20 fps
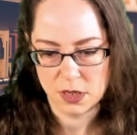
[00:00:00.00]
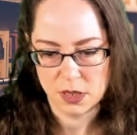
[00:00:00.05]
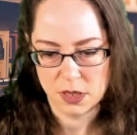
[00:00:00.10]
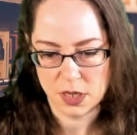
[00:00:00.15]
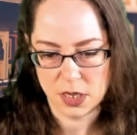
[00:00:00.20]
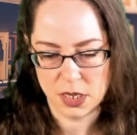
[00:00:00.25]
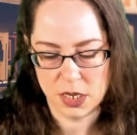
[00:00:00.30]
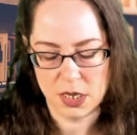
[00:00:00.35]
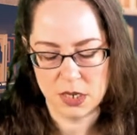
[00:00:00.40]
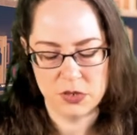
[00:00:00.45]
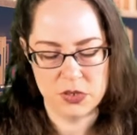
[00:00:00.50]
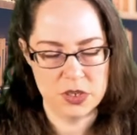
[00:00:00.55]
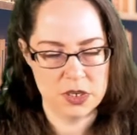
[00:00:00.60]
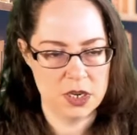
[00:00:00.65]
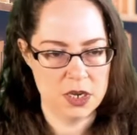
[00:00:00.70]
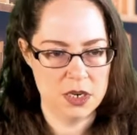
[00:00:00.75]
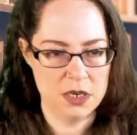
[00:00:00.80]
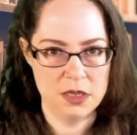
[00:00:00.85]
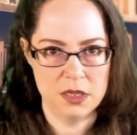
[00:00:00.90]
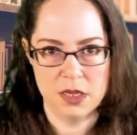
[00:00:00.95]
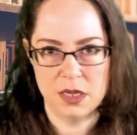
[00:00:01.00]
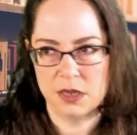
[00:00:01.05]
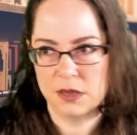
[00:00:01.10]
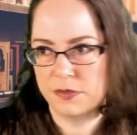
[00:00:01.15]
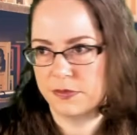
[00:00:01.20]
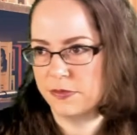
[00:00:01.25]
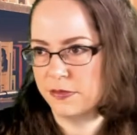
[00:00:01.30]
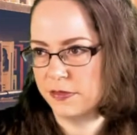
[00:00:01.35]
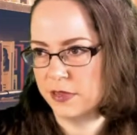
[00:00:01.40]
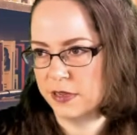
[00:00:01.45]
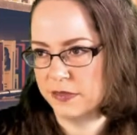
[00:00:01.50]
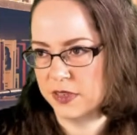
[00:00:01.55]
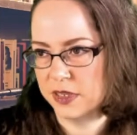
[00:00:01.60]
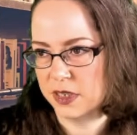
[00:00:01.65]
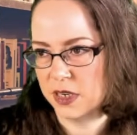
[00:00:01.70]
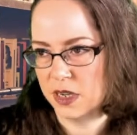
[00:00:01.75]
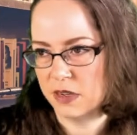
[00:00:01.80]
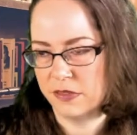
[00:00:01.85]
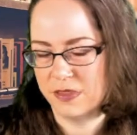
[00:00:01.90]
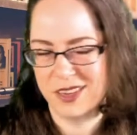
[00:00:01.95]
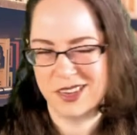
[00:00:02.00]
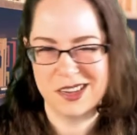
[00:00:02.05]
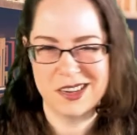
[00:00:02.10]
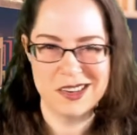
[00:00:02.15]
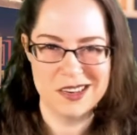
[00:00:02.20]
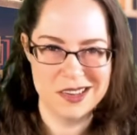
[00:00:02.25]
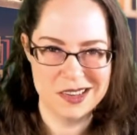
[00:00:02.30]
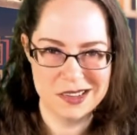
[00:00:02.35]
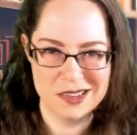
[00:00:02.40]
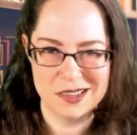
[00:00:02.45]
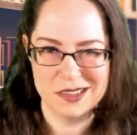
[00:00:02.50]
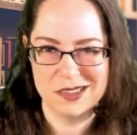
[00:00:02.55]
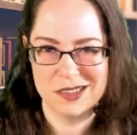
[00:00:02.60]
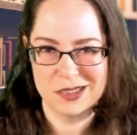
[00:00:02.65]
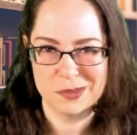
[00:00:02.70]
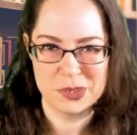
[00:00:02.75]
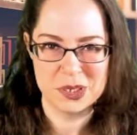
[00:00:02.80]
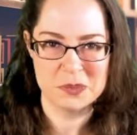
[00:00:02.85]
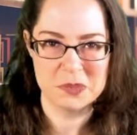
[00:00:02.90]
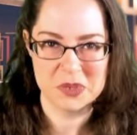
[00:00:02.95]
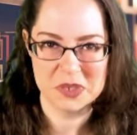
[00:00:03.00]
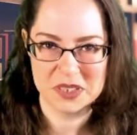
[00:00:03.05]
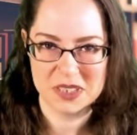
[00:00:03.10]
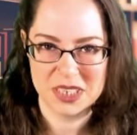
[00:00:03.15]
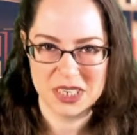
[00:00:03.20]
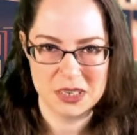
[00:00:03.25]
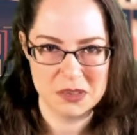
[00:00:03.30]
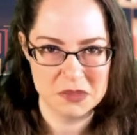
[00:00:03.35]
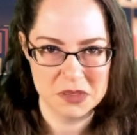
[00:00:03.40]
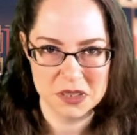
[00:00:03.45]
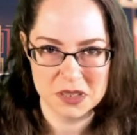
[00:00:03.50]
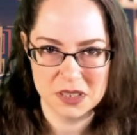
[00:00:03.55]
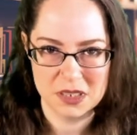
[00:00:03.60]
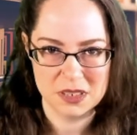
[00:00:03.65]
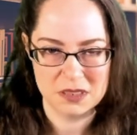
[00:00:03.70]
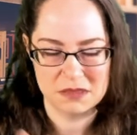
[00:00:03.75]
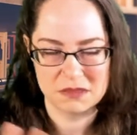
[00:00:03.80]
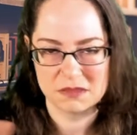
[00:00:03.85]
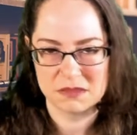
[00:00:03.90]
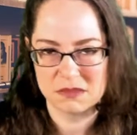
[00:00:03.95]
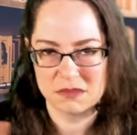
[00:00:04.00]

and she kind of like fluffs it off like, oh, people say really